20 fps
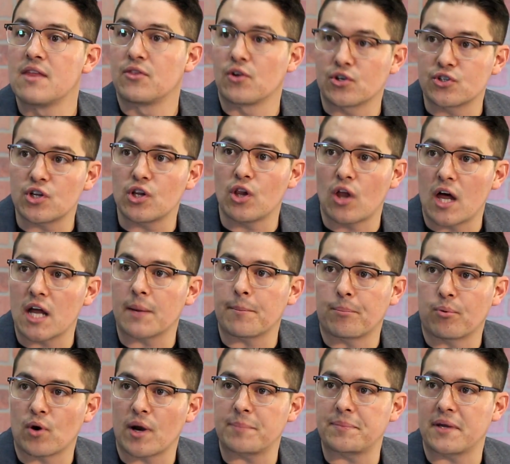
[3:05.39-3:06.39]
There's a lot
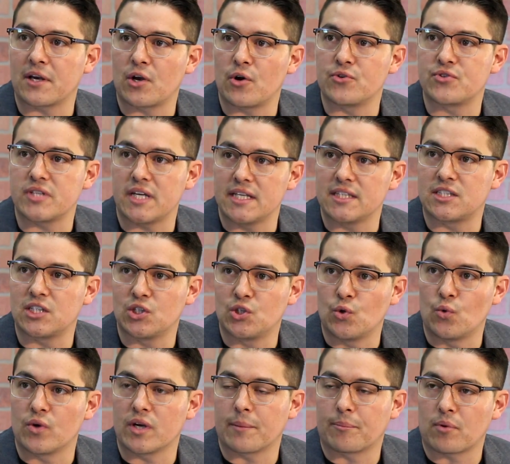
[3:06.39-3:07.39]
of prep that goes into
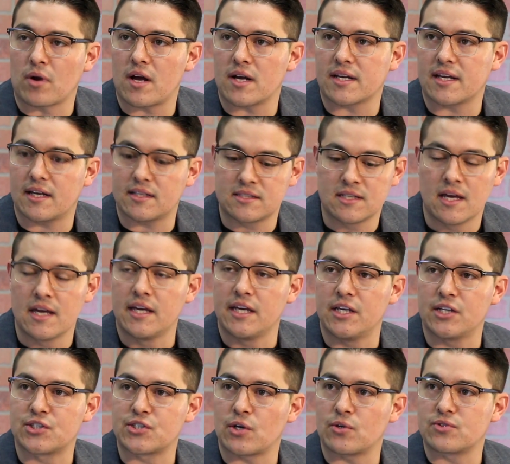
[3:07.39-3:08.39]
doing a broadcast.
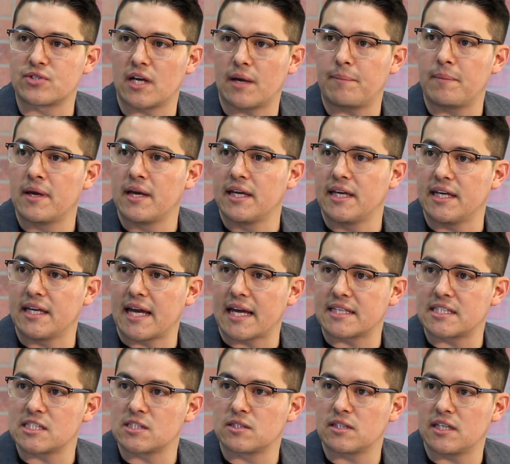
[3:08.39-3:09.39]
He shows up, he
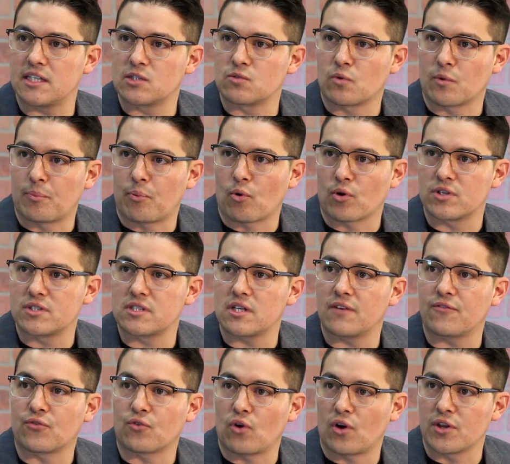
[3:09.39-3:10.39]
gets his reports
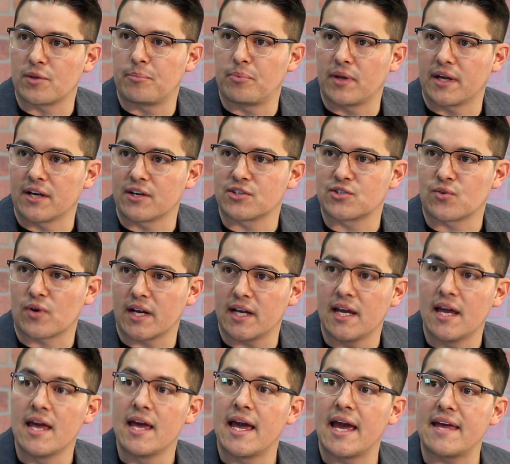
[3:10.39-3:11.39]
done for all the players,
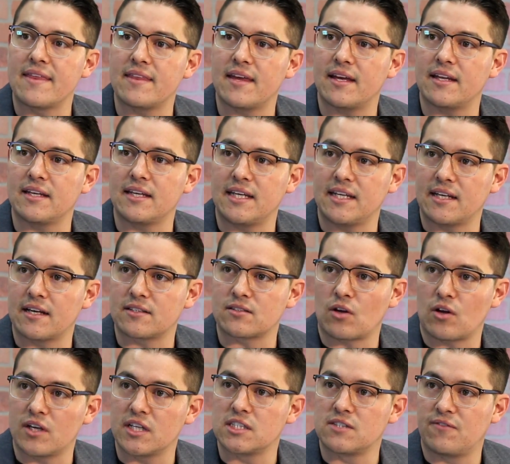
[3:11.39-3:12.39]
right? And then he does
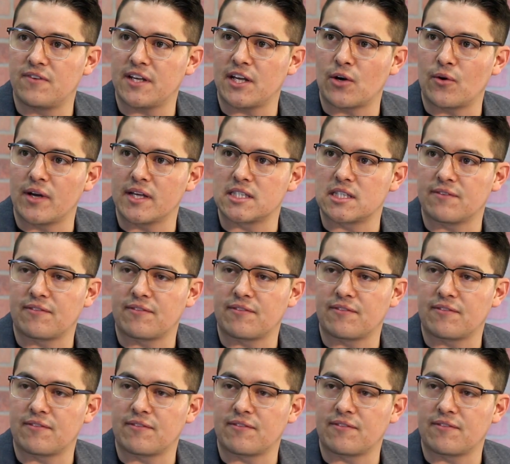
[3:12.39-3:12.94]
all his video hits.